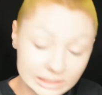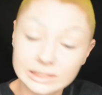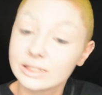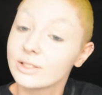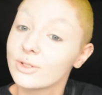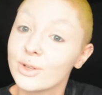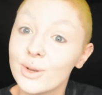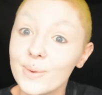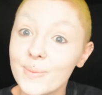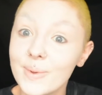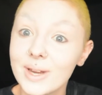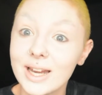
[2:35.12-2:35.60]

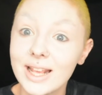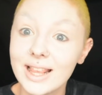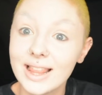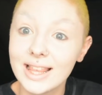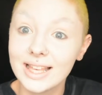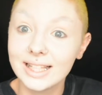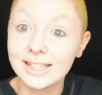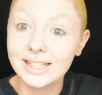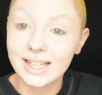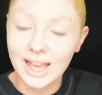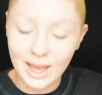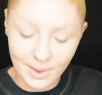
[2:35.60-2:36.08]
so many
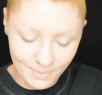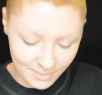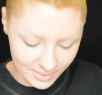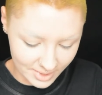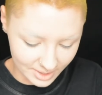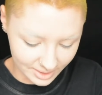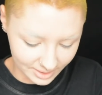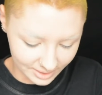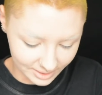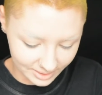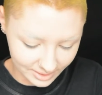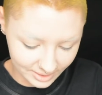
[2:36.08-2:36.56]
things
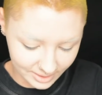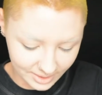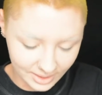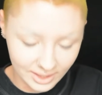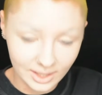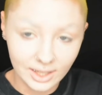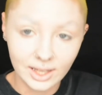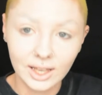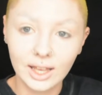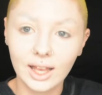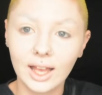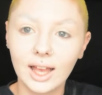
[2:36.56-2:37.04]
happen.
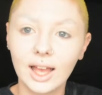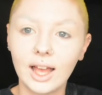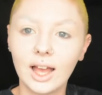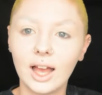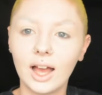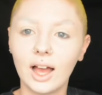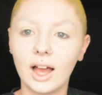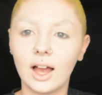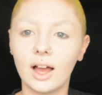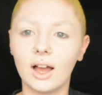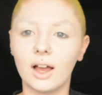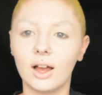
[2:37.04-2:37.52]

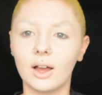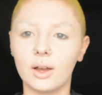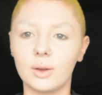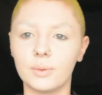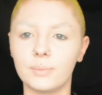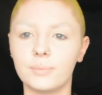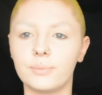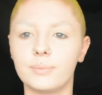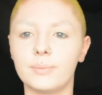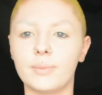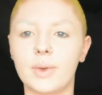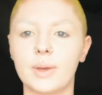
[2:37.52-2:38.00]

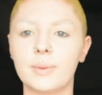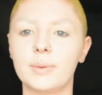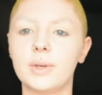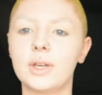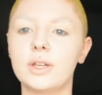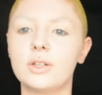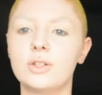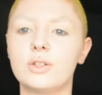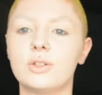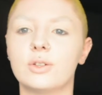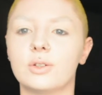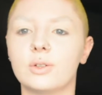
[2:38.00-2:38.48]
Maybe
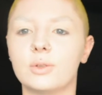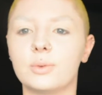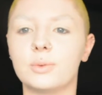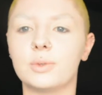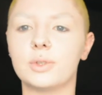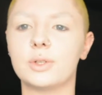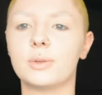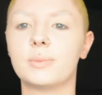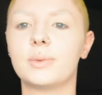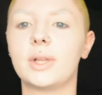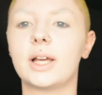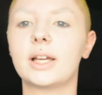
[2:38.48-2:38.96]
I shouldn't have
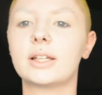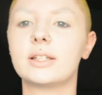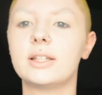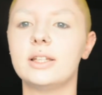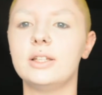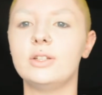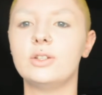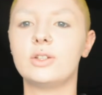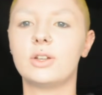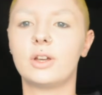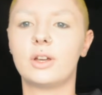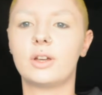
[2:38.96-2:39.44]
worn a black
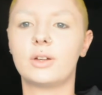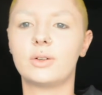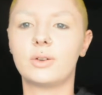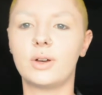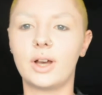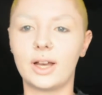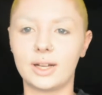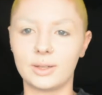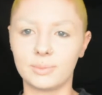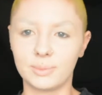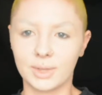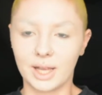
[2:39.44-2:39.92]
t-shirt or
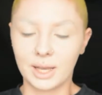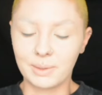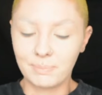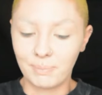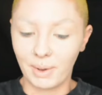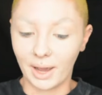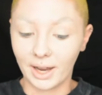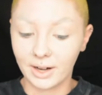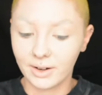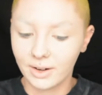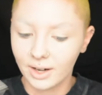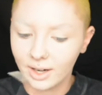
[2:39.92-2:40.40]
had a black
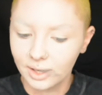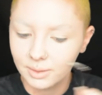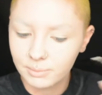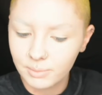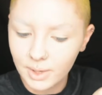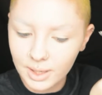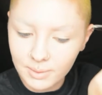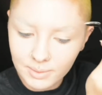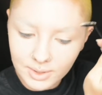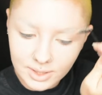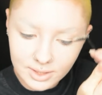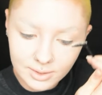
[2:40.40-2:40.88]
background.
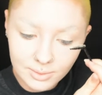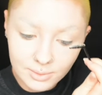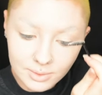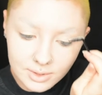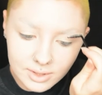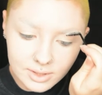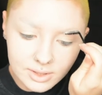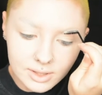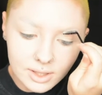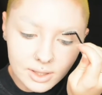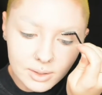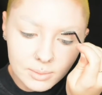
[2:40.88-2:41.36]
Maybe this
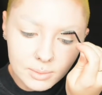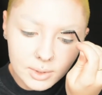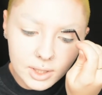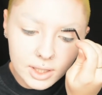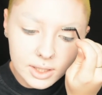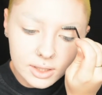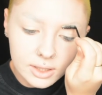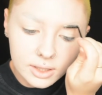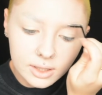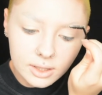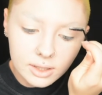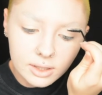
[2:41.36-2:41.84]
was a terrible
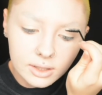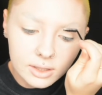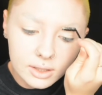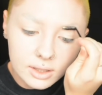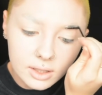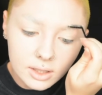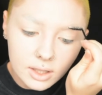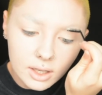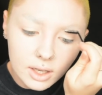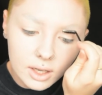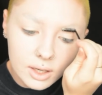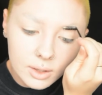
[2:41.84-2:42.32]
idea.
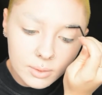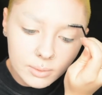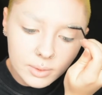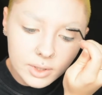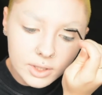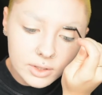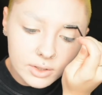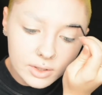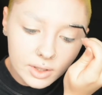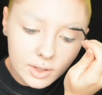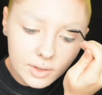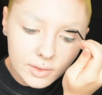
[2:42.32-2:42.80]

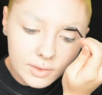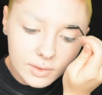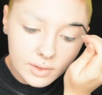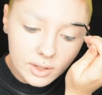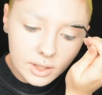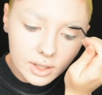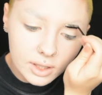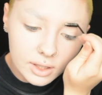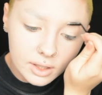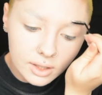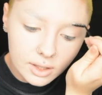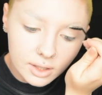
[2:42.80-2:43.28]
We shall
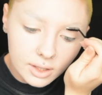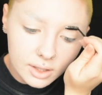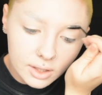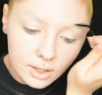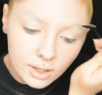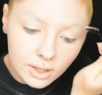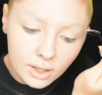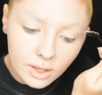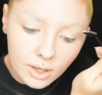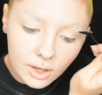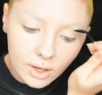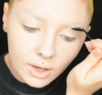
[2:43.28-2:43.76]
see.
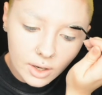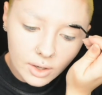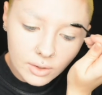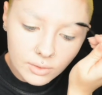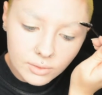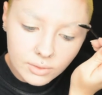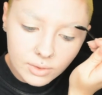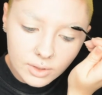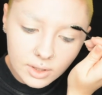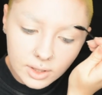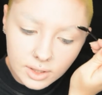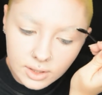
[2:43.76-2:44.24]

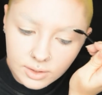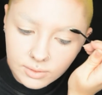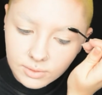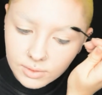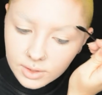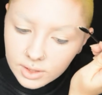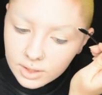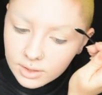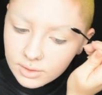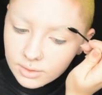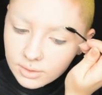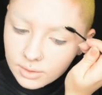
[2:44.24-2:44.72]
Hopefully if
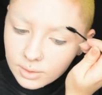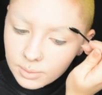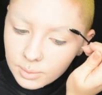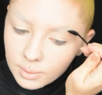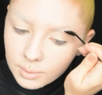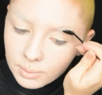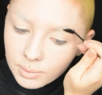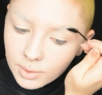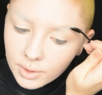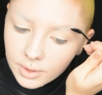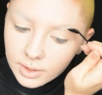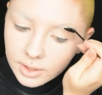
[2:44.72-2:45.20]
it is
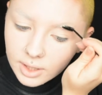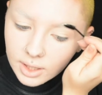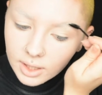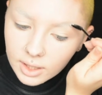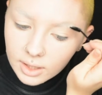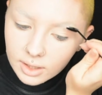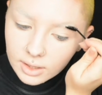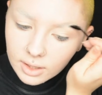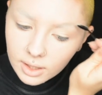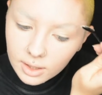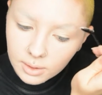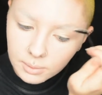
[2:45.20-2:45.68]
super blown
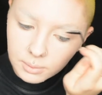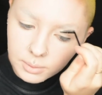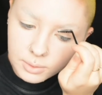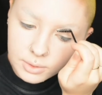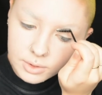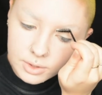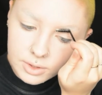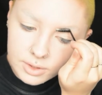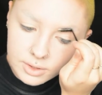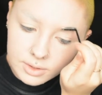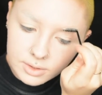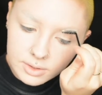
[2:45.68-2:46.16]
out, I
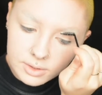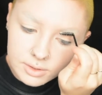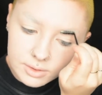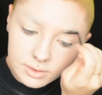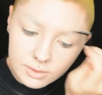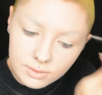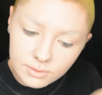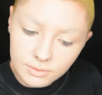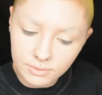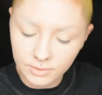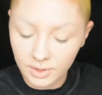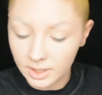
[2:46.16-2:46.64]
will just
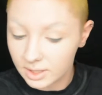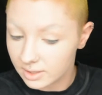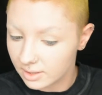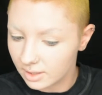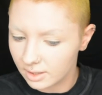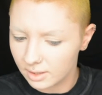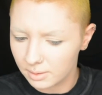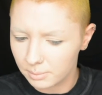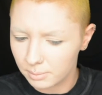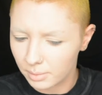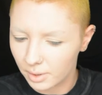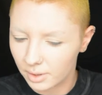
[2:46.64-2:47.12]
fix
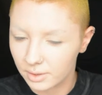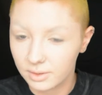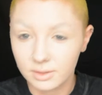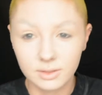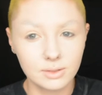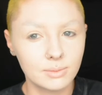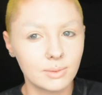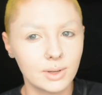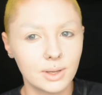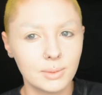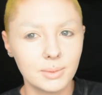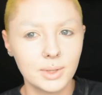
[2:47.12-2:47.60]
it in
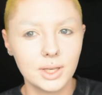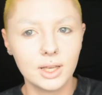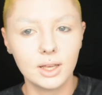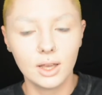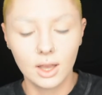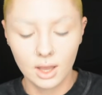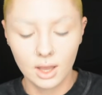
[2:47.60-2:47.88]
post maybe.